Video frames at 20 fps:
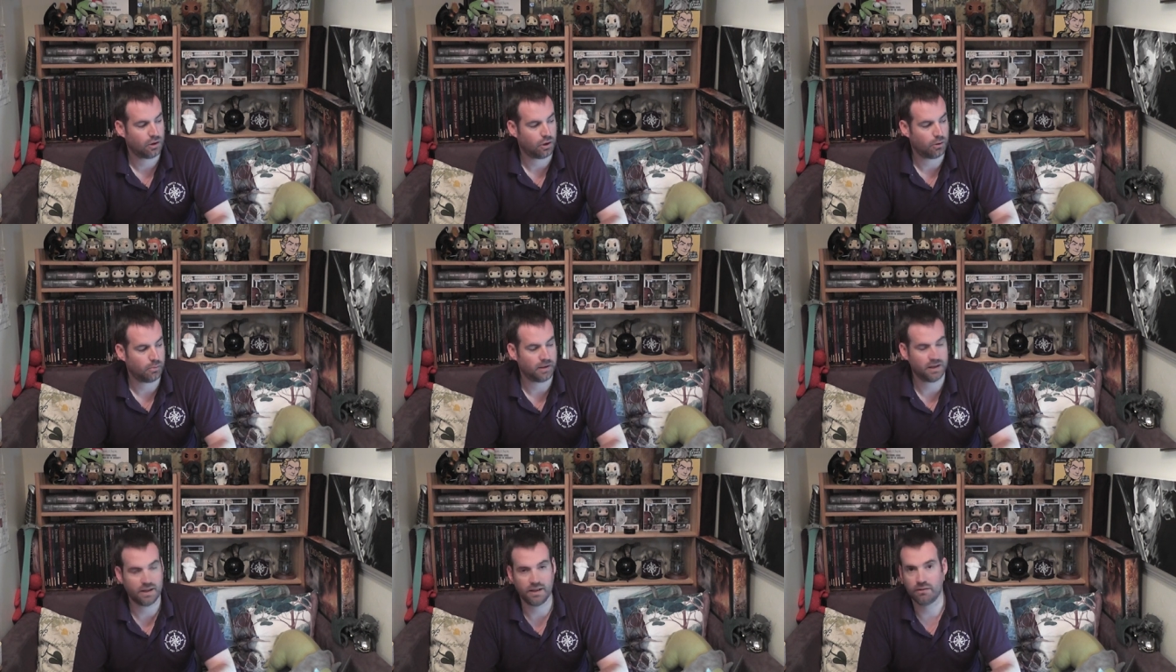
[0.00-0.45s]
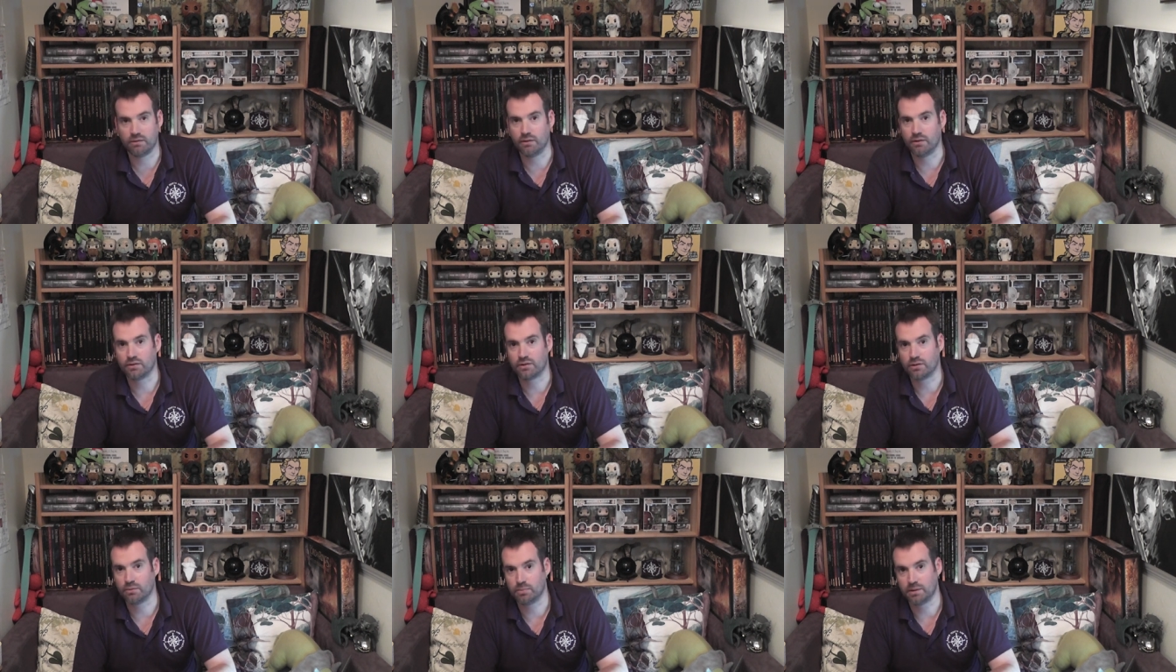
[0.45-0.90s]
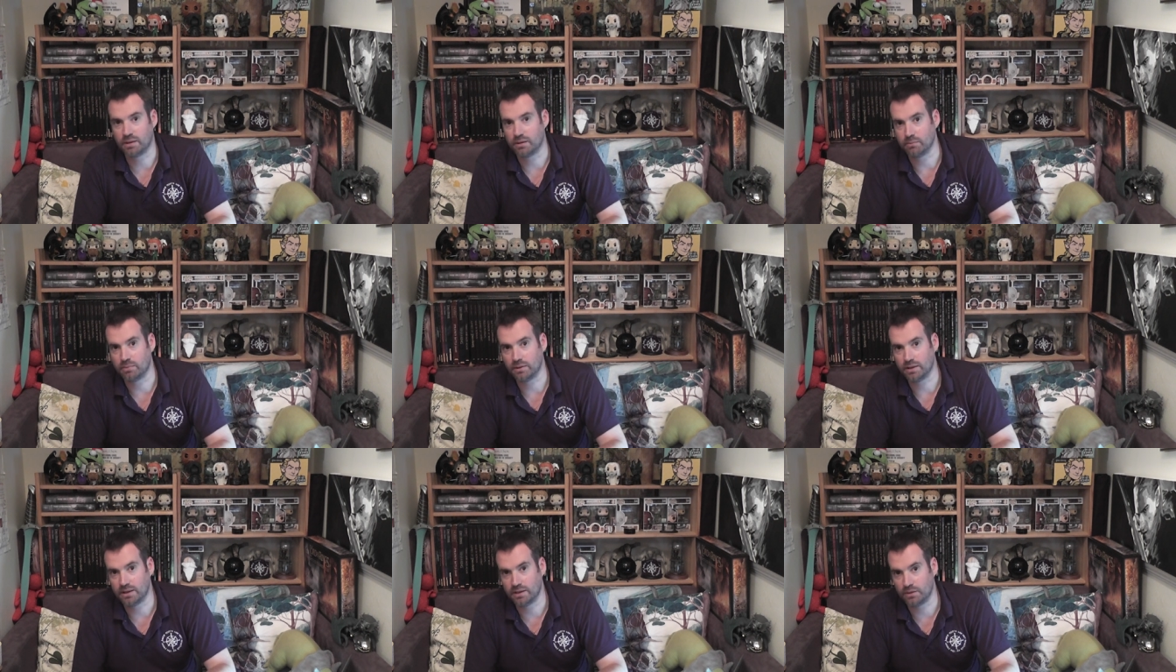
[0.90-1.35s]
Hobbit heroes could be
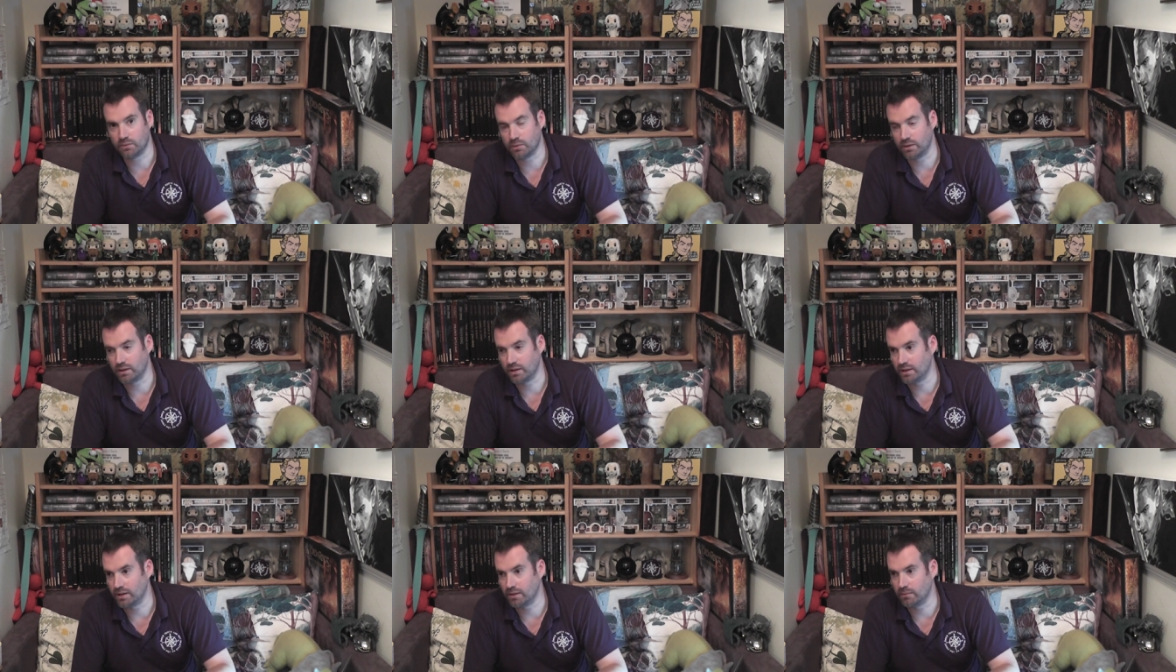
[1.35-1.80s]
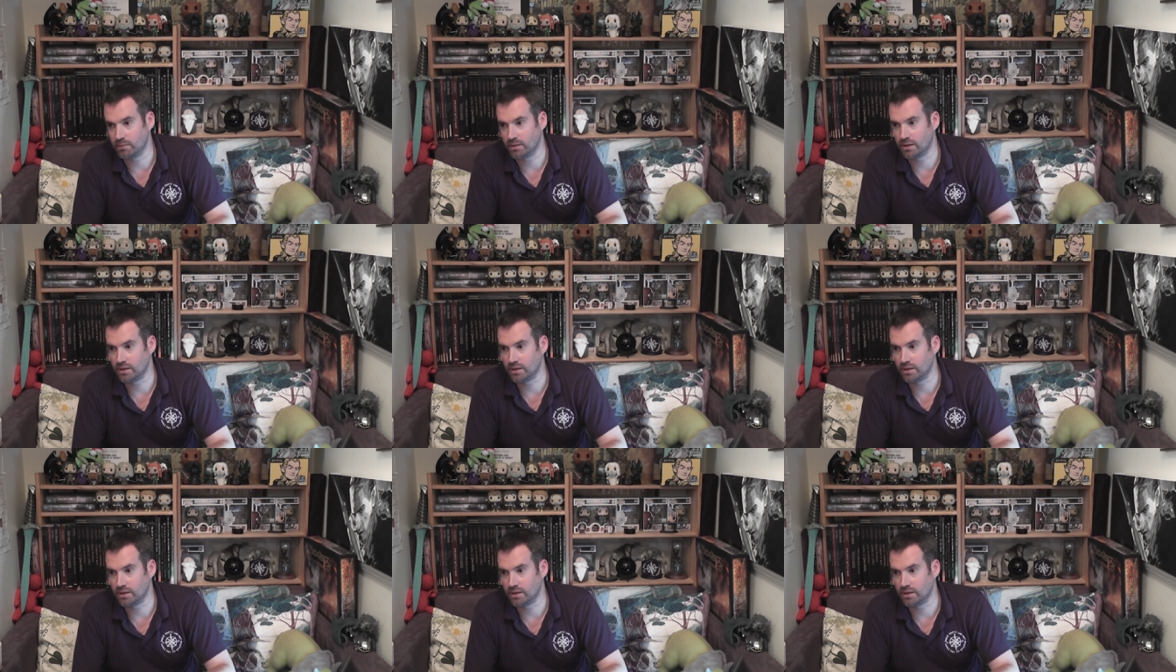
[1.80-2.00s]
completed within them.